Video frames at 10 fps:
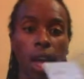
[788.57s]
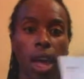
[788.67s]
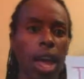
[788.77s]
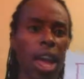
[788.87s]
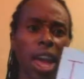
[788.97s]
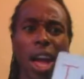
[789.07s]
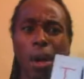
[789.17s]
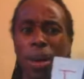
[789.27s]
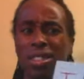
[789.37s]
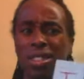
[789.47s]
hey, how
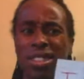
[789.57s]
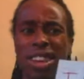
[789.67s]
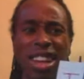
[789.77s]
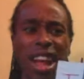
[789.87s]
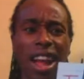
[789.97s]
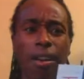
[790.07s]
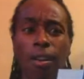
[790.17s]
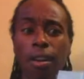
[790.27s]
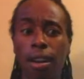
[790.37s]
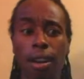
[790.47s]
about I just cut it out
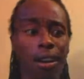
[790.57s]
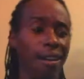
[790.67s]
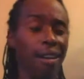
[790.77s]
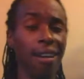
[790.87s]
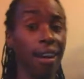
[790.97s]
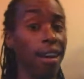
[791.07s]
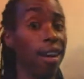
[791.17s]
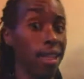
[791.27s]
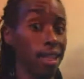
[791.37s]
and